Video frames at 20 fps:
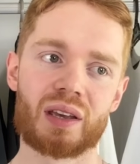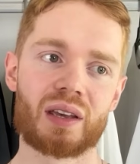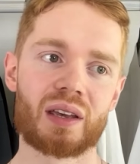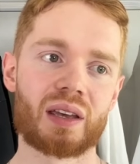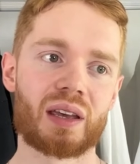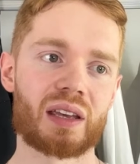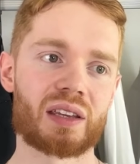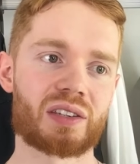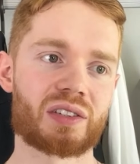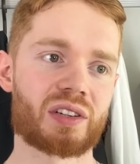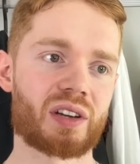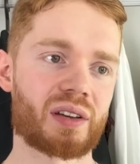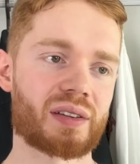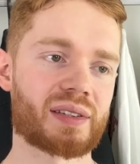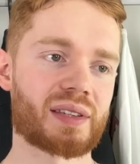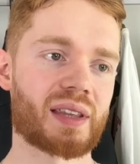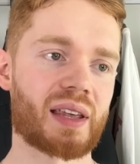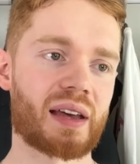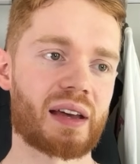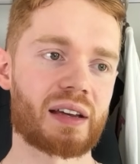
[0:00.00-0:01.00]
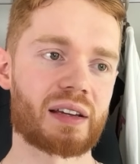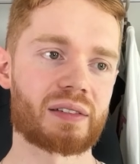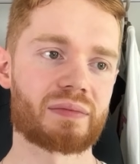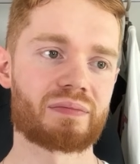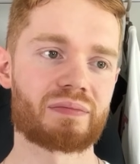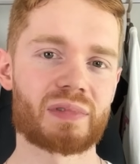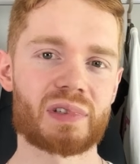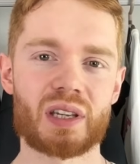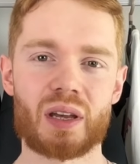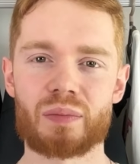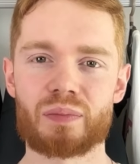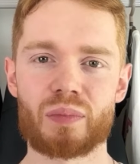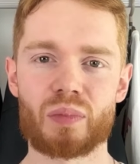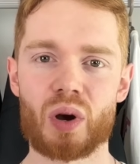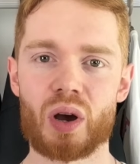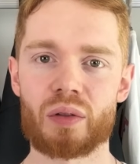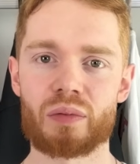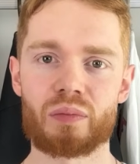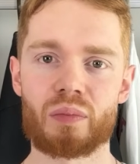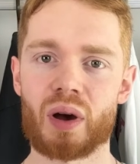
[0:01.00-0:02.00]
It's just that
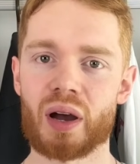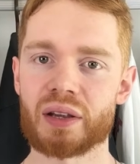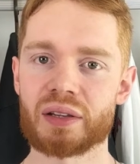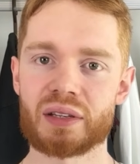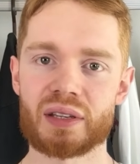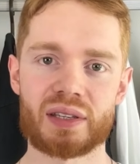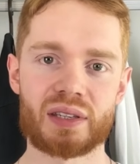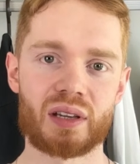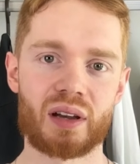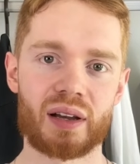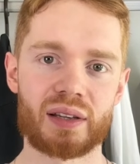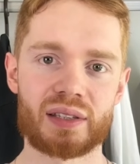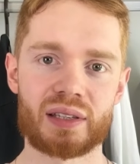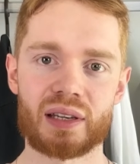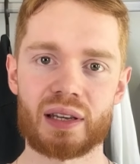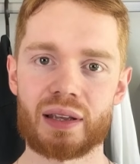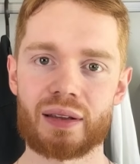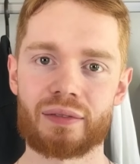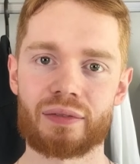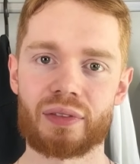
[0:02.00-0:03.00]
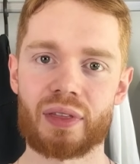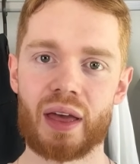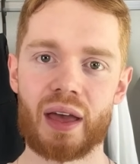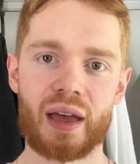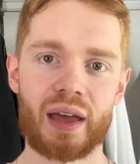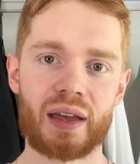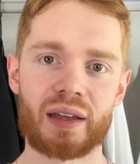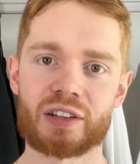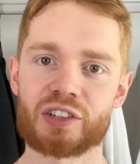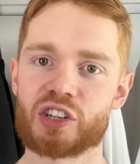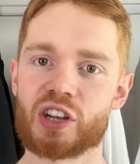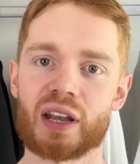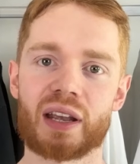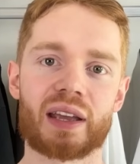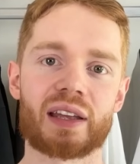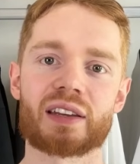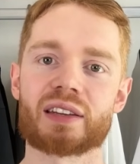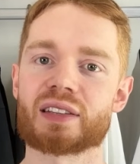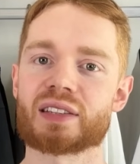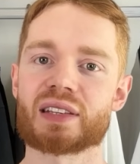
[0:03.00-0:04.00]
someone might decide to leave their
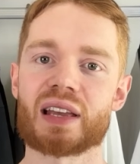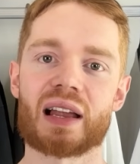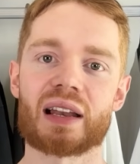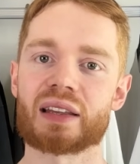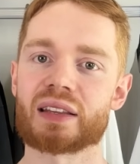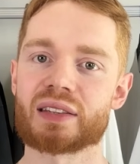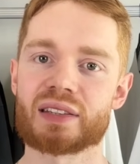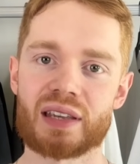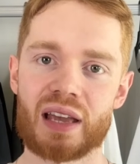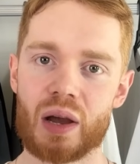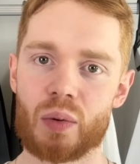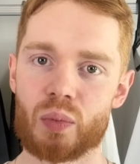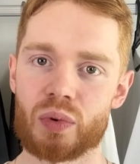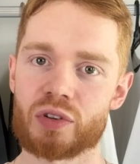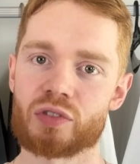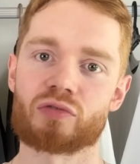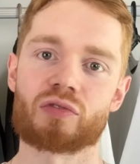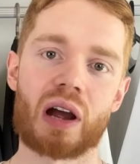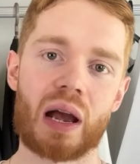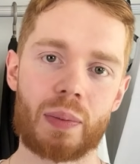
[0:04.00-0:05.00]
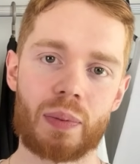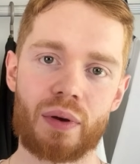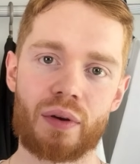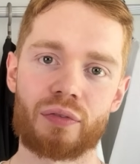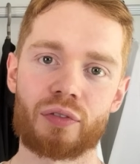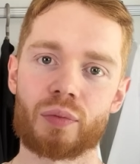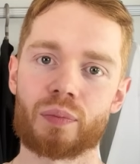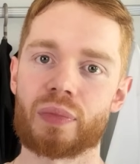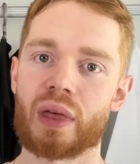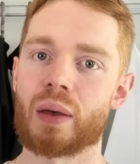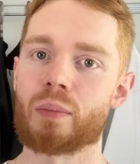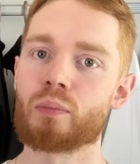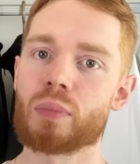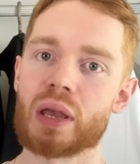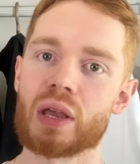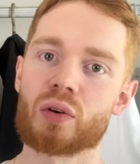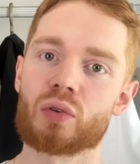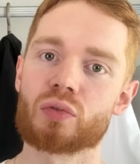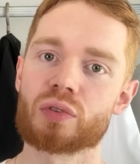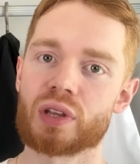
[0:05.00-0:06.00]
chicken salad sandwich wrapper from their
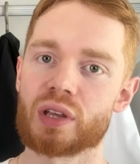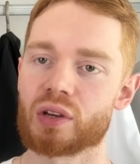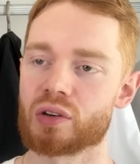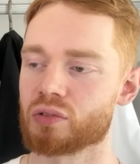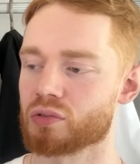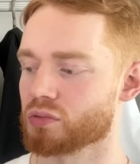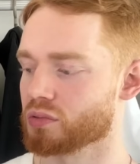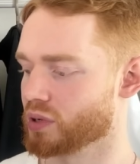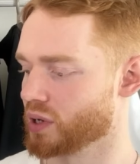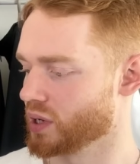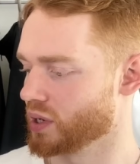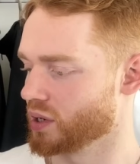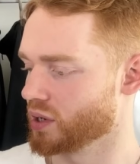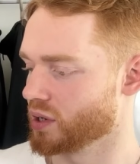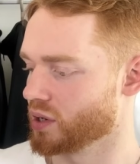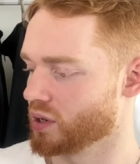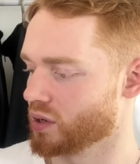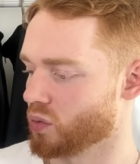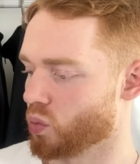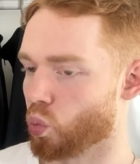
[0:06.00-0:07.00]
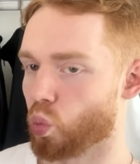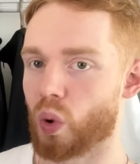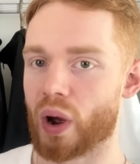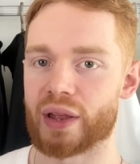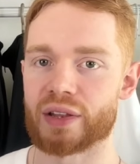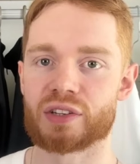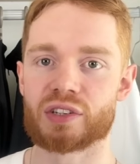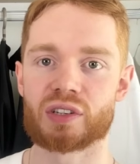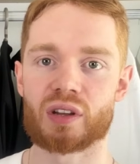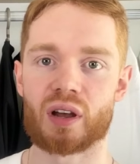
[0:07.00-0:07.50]
meal deal wedged